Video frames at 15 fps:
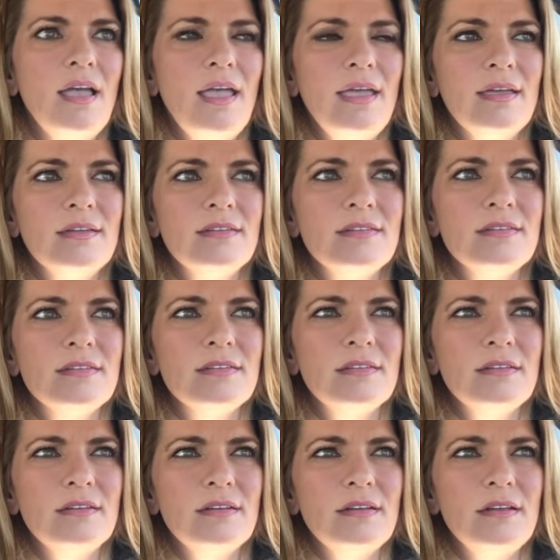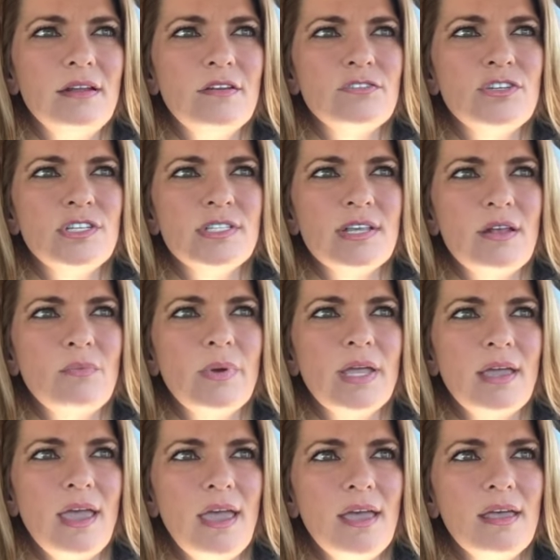And, you know, she said, we
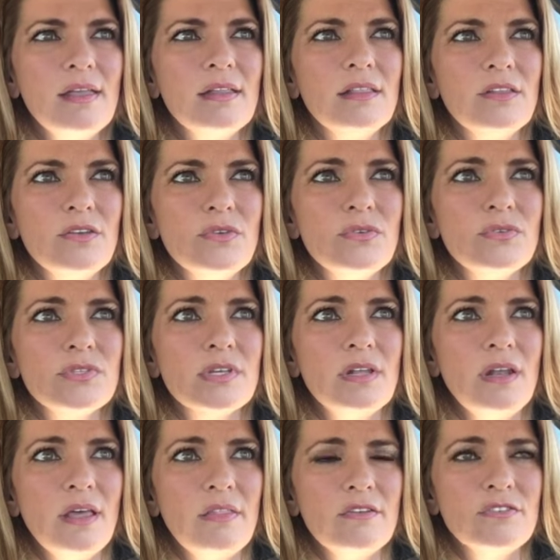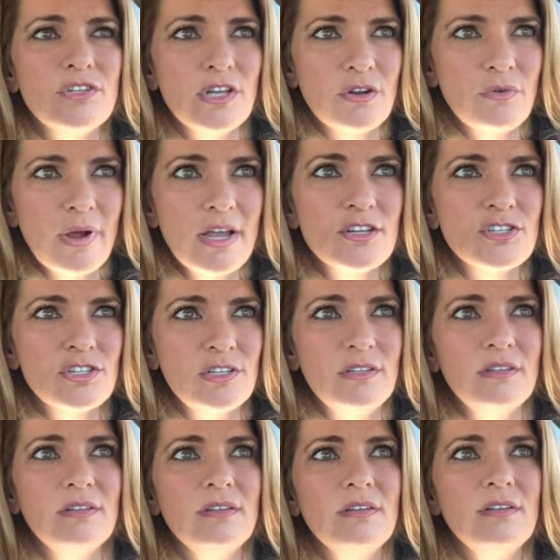can't lose another
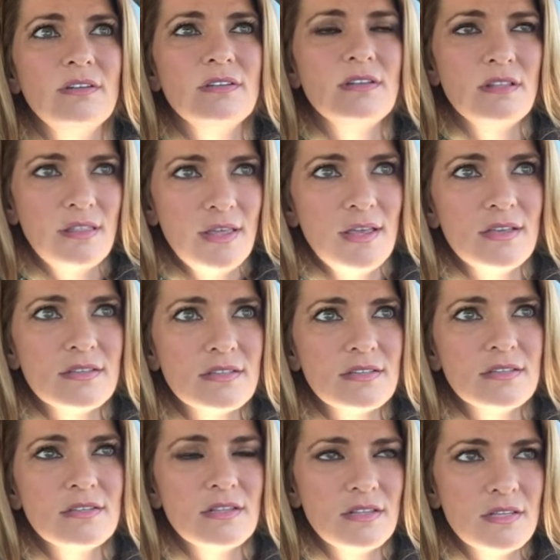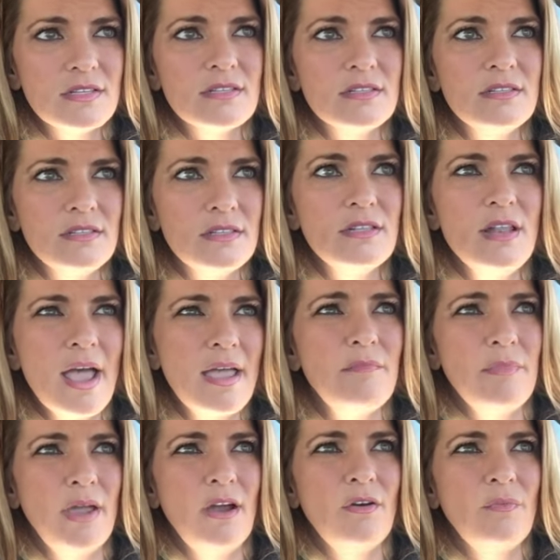generation to this
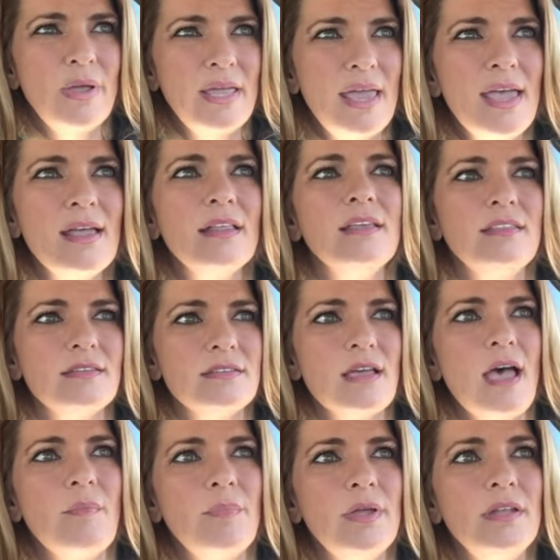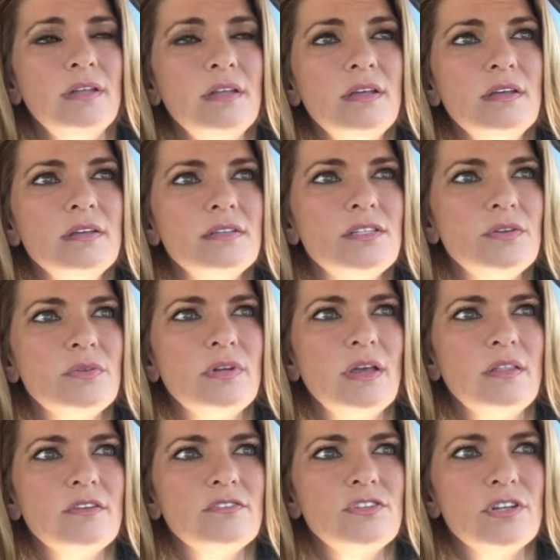nightmare. We can't let this happen to
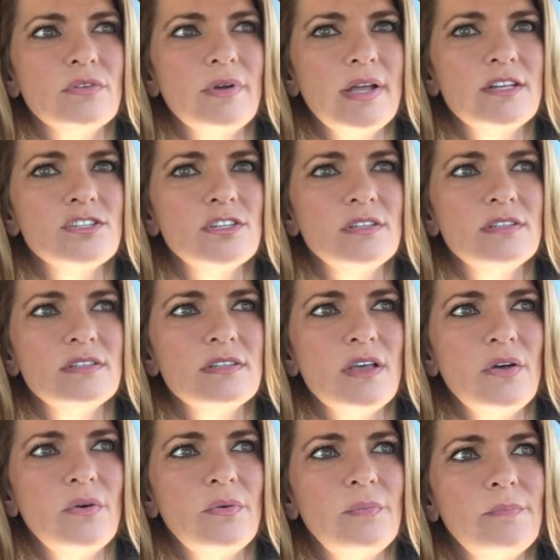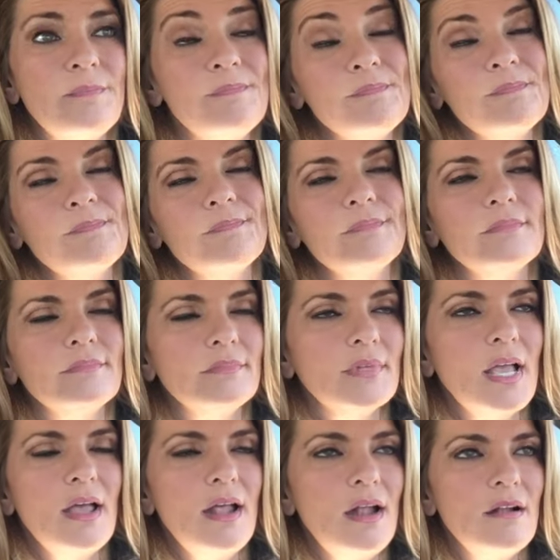another generation. So
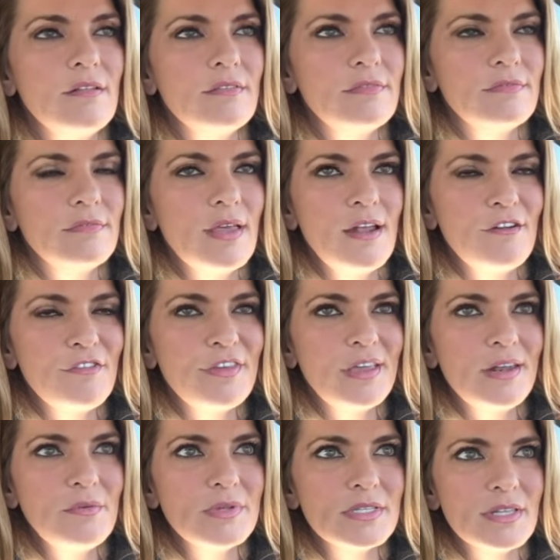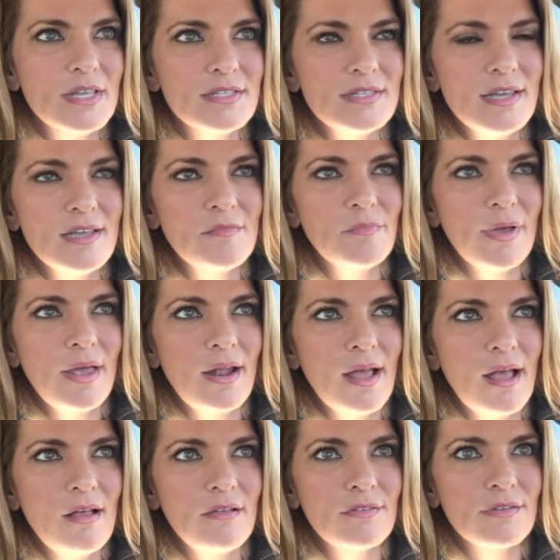I don't think anyone's listening, but
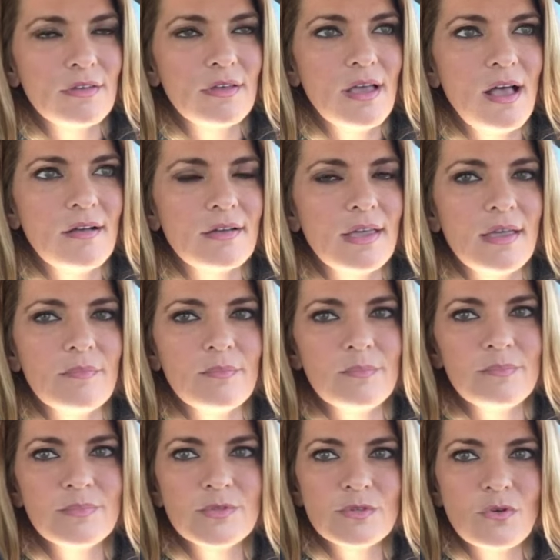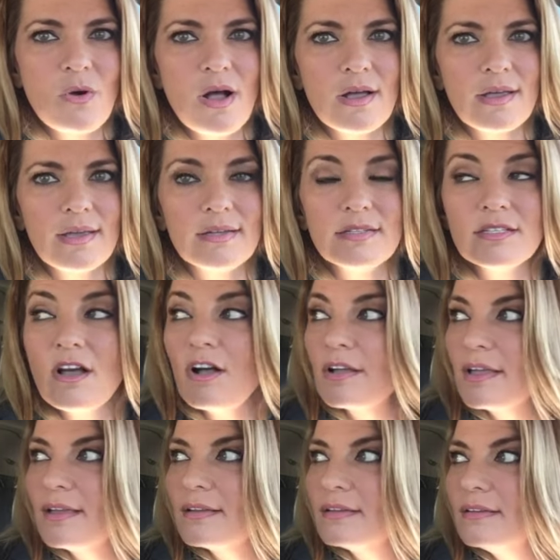I'll keep squawking and
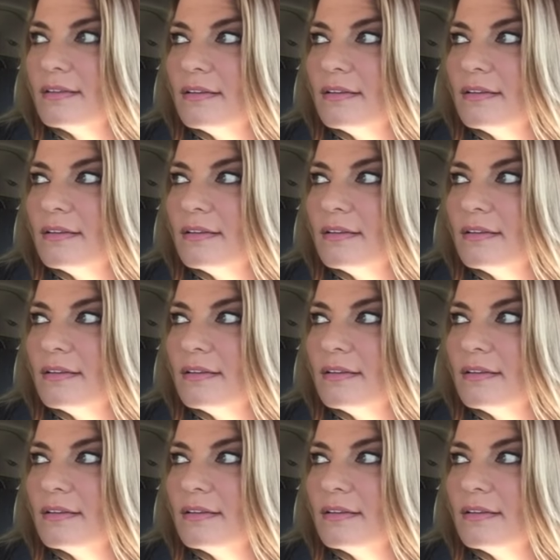talking.